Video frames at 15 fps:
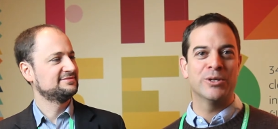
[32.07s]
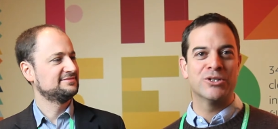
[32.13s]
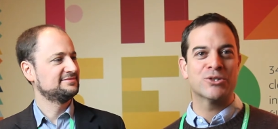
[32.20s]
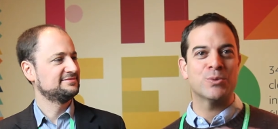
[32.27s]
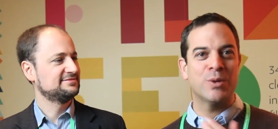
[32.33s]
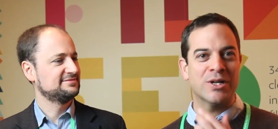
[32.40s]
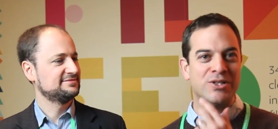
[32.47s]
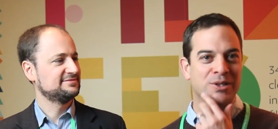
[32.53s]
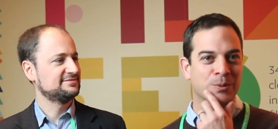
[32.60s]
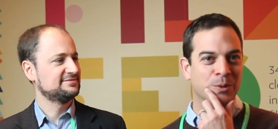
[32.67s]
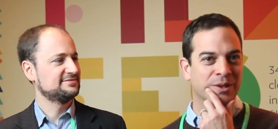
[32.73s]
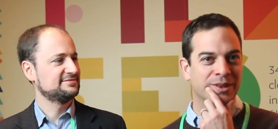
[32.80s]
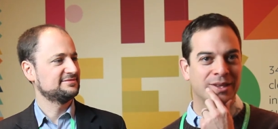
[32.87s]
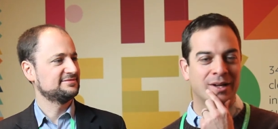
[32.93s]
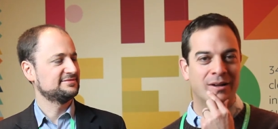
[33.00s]
Speaker 1: just watched it
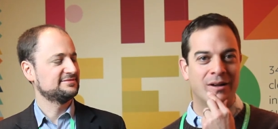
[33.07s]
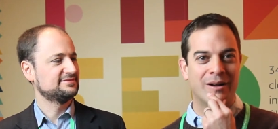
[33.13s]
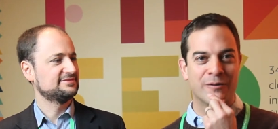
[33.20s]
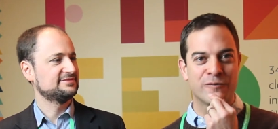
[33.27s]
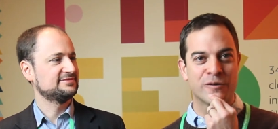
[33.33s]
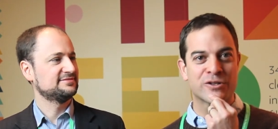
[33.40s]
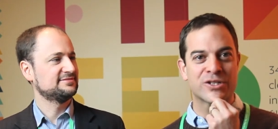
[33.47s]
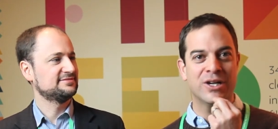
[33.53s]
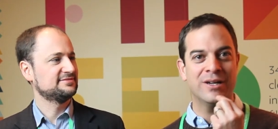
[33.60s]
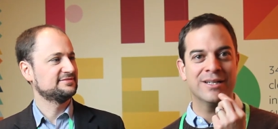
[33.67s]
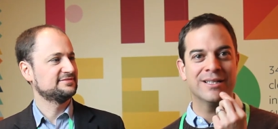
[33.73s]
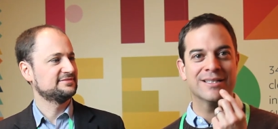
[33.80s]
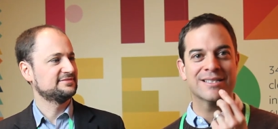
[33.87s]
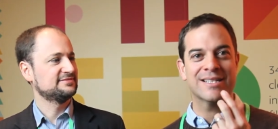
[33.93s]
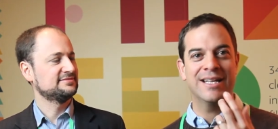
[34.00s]
with uh, our first
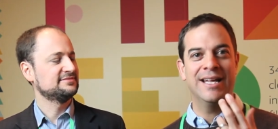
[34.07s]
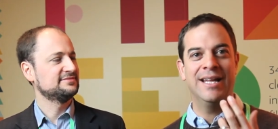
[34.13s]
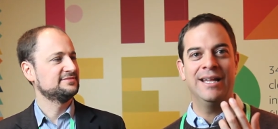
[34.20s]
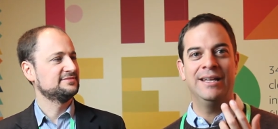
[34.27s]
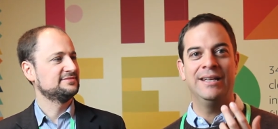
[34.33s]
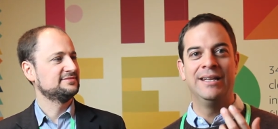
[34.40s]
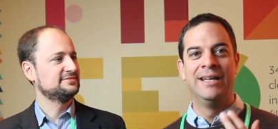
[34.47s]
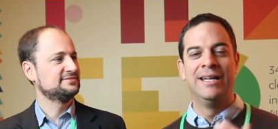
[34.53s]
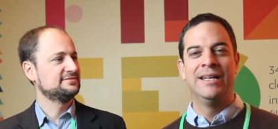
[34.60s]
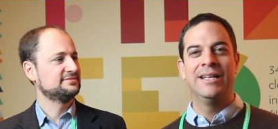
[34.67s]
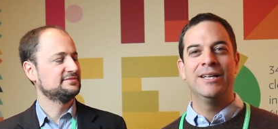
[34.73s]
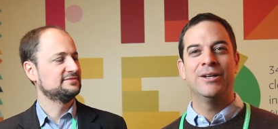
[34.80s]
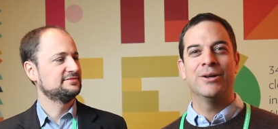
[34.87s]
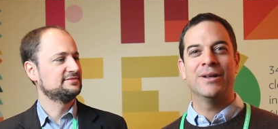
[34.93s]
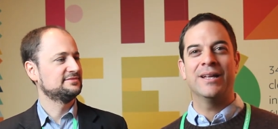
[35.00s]
audience, and
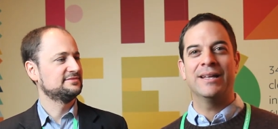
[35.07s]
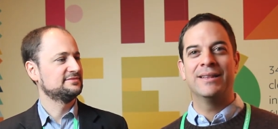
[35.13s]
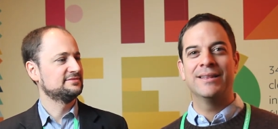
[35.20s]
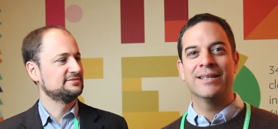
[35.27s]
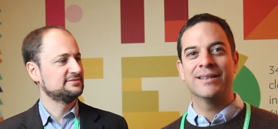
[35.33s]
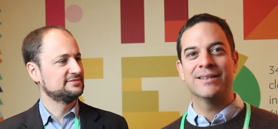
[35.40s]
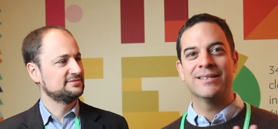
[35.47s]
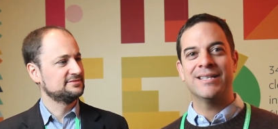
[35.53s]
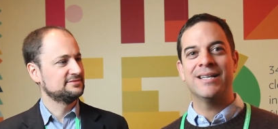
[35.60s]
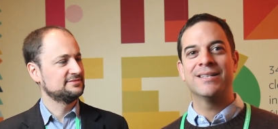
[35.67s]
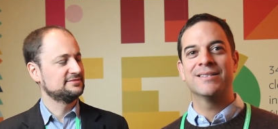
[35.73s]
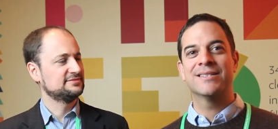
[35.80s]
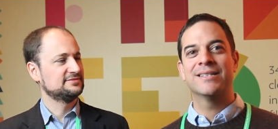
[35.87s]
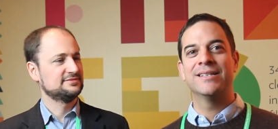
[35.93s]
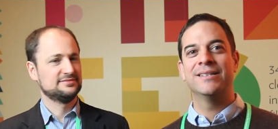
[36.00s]
you know, I think the
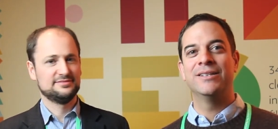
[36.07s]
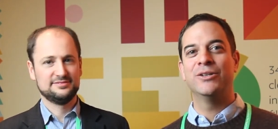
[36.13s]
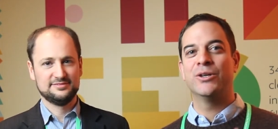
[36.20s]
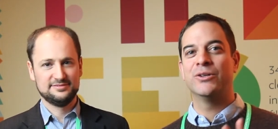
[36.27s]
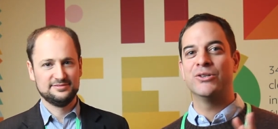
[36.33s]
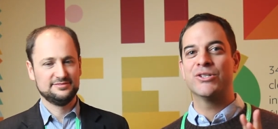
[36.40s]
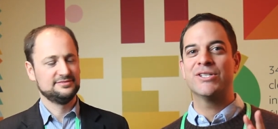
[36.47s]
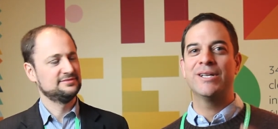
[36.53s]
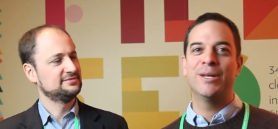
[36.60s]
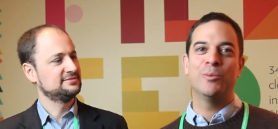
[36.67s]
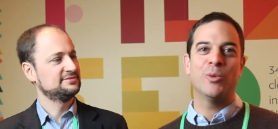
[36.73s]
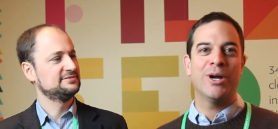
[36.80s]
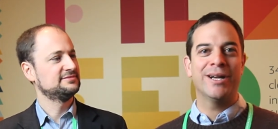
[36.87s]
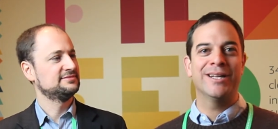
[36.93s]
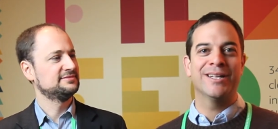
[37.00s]
tendency, you know, you see him
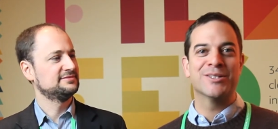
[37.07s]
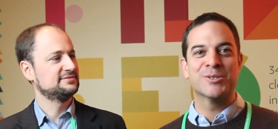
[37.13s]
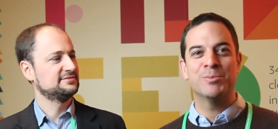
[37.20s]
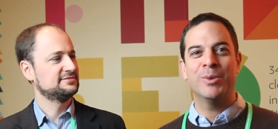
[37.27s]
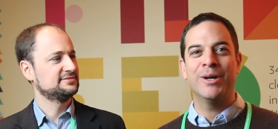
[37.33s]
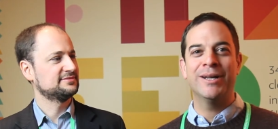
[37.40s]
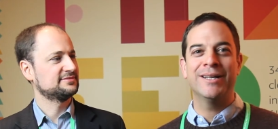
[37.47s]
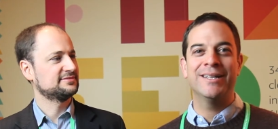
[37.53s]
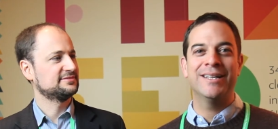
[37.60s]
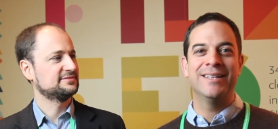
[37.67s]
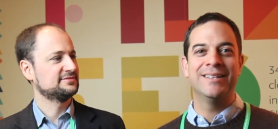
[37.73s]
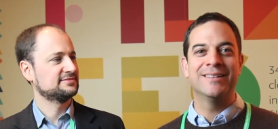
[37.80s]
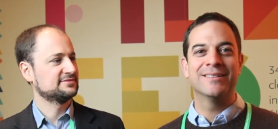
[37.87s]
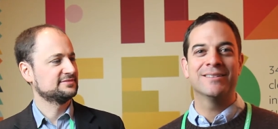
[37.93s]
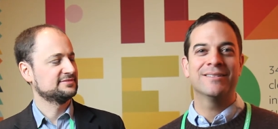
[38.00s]
riding his bike.
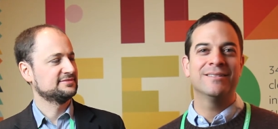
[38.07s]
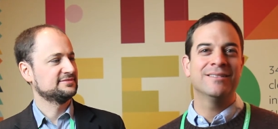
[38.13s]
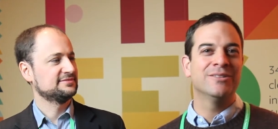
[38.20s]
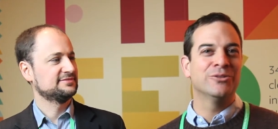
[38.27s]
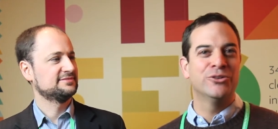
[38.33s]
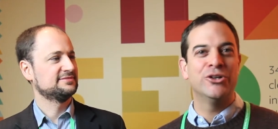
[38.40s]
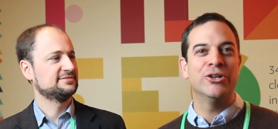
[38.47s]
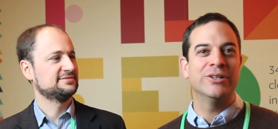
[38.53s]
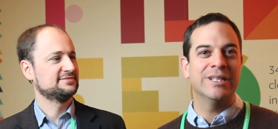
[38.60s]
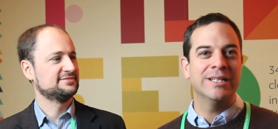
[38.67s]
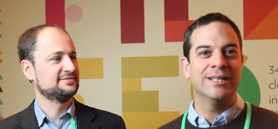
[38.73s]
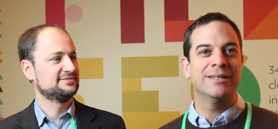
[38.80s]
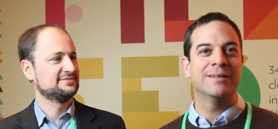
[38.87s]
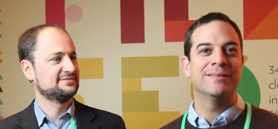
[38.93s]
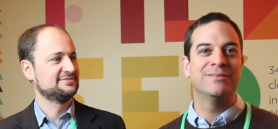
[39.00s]
He's a little
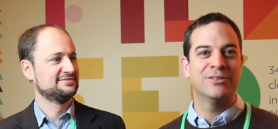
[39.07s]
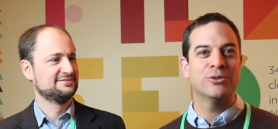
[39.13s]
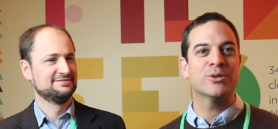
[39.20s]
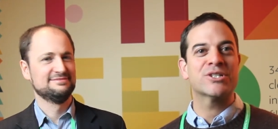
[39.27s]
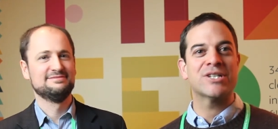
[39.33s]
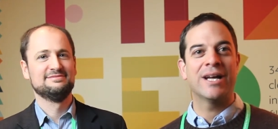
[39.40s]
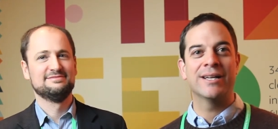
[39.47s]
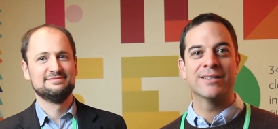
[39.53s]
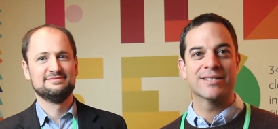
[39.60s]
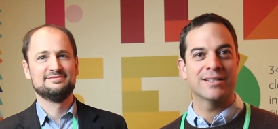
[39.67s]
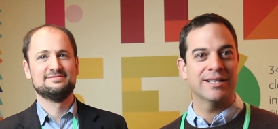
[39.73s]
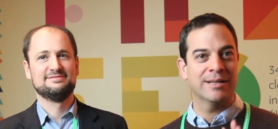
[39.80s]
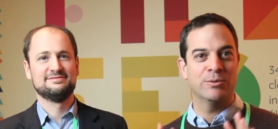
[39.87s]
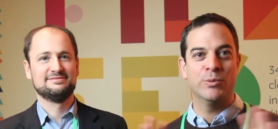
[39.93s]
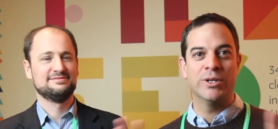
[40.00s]
nerdy. Northside is
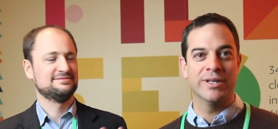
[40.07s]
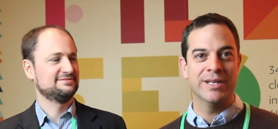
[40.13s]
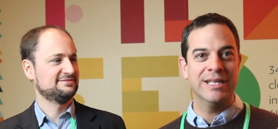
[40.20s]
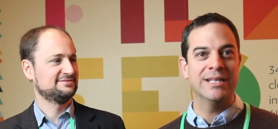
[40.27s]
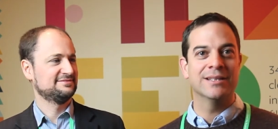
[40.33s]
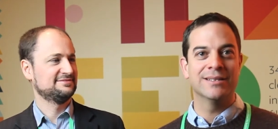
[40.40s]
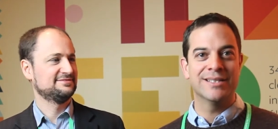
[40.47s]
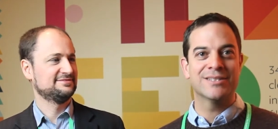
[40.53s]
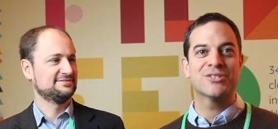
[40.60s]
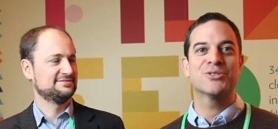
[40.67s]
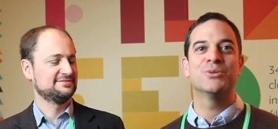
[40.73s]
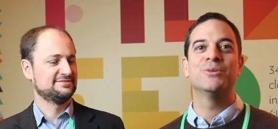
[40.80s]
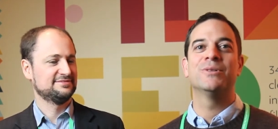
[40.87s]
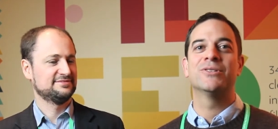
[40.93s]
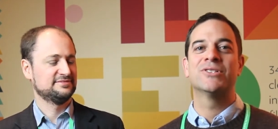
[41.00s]
like one of the elite
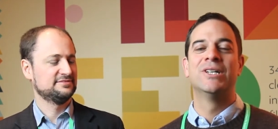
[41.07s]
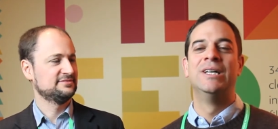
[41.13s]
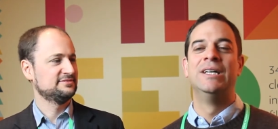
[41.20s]
schools